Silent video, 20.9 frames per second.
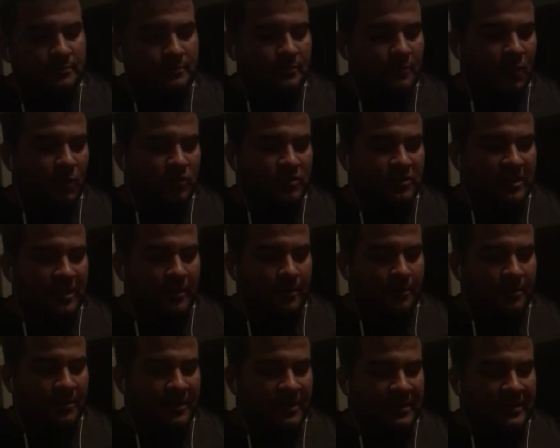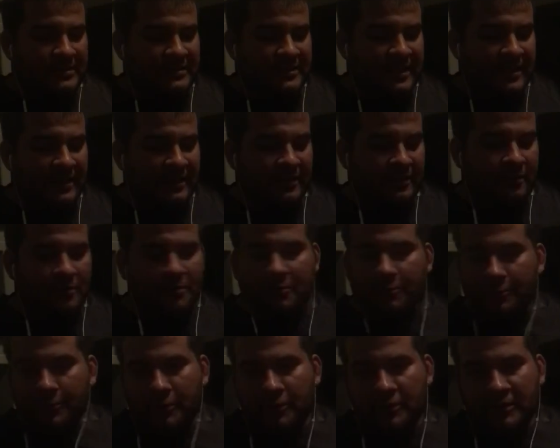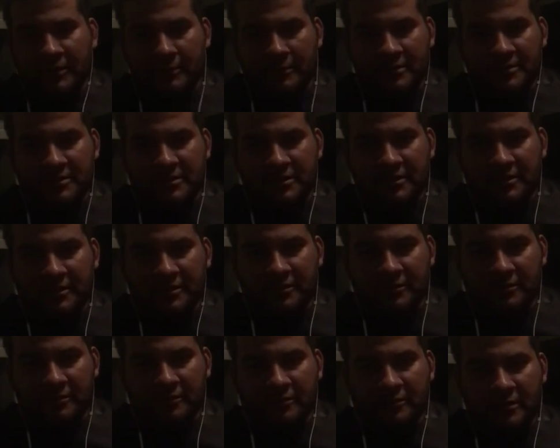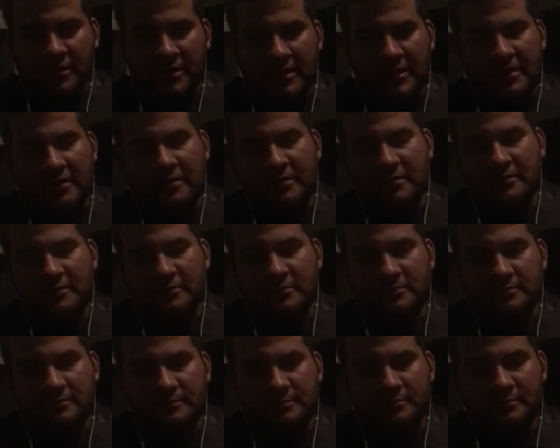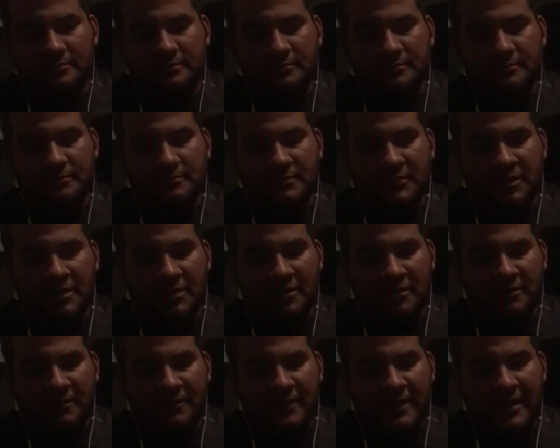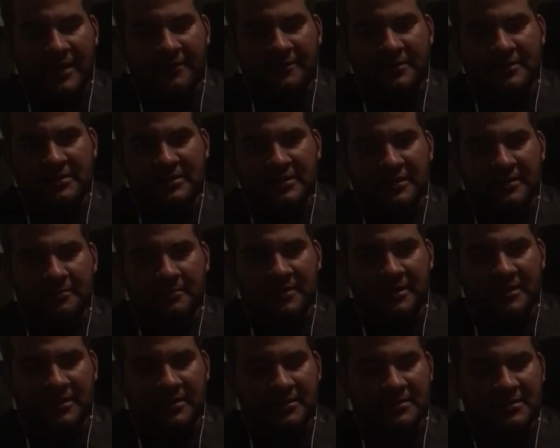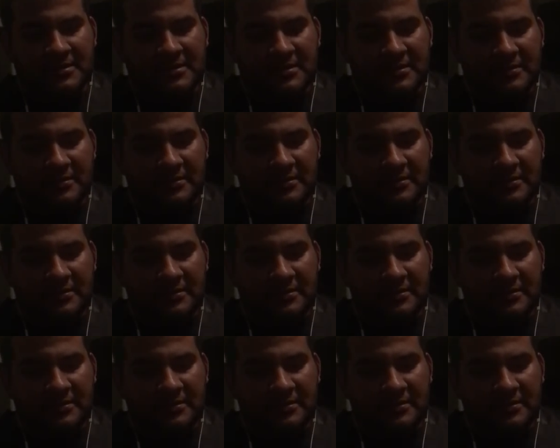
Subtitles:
most companies out here on the road, they want you to do 5 to 10 minutes.